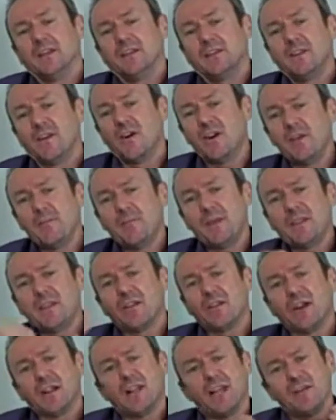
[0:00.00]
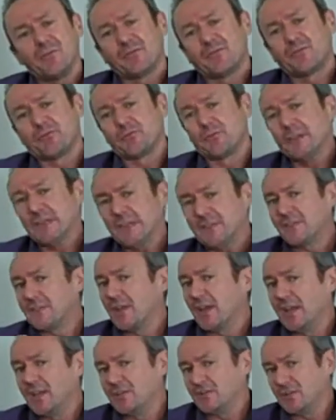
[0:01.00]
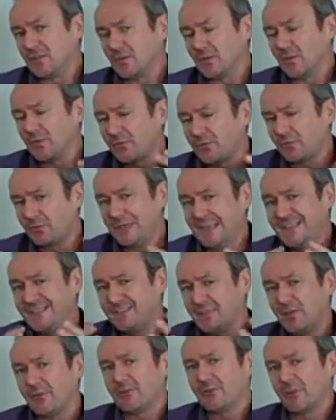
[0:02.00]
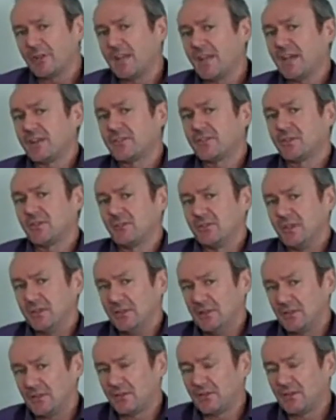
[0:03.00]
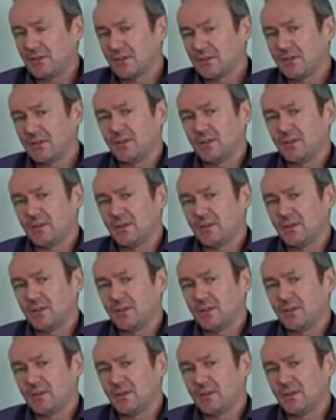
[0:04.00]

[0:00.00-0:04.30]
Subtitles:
the IB kind of have 3 stages or 3 different categories